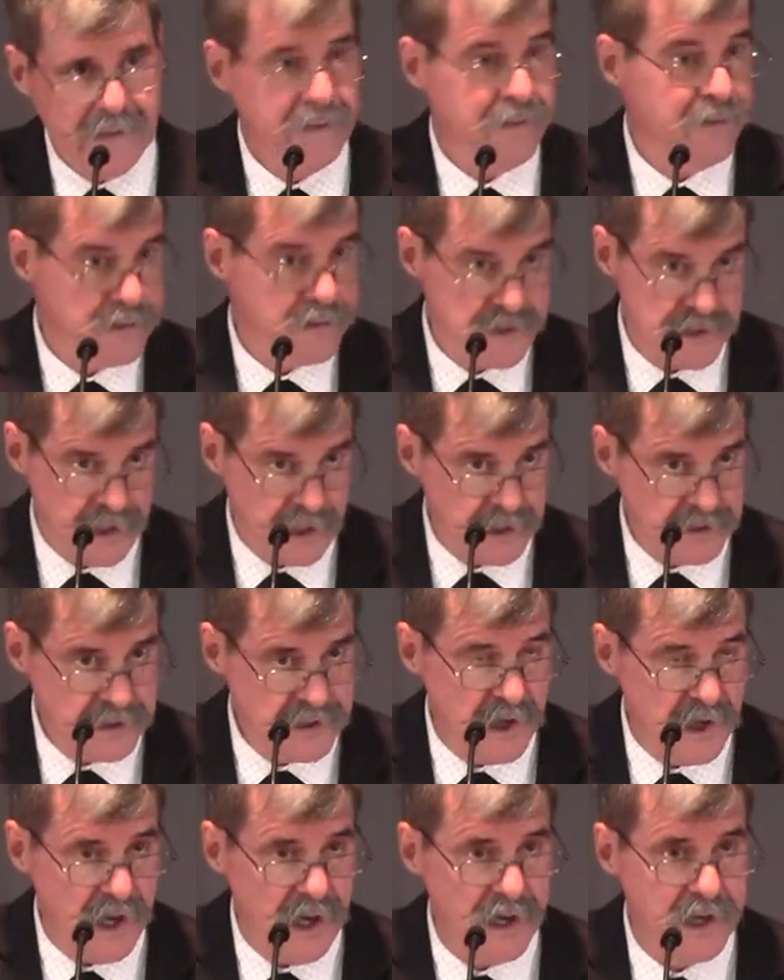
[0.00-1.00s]
the second
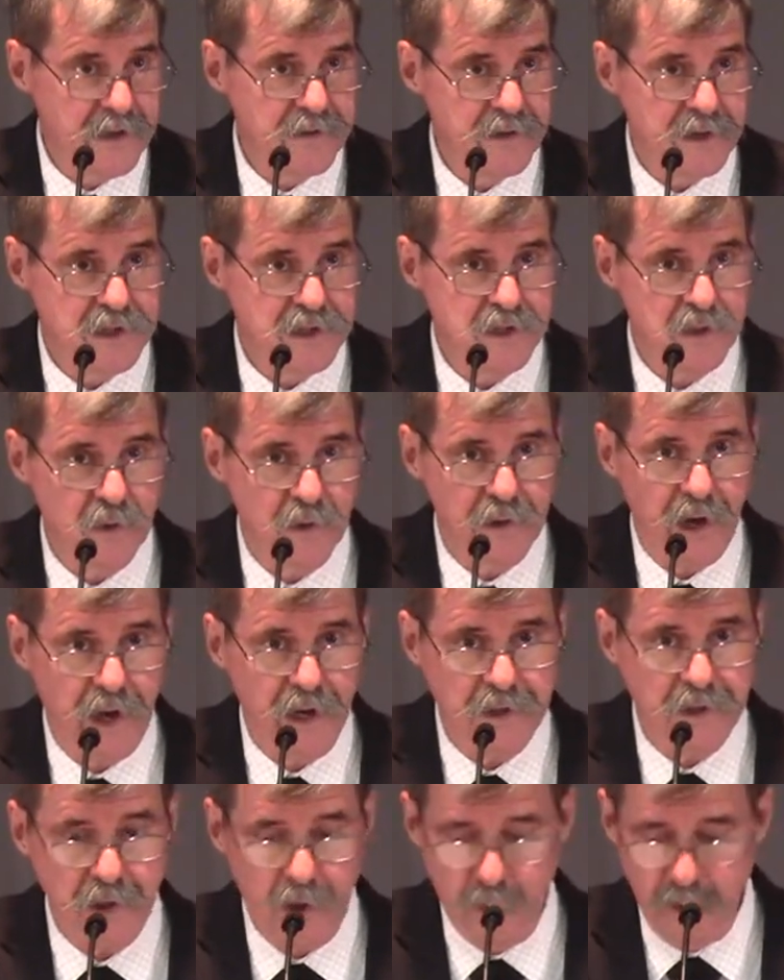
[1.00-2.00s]
tithe, as you and I
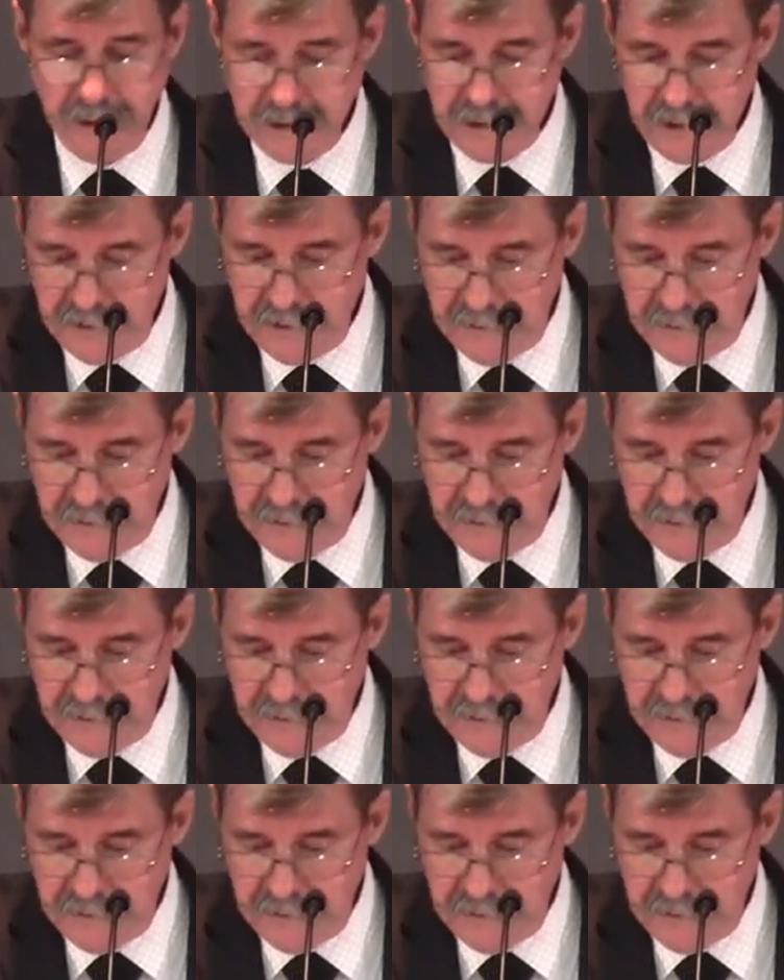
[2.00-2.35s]
know it.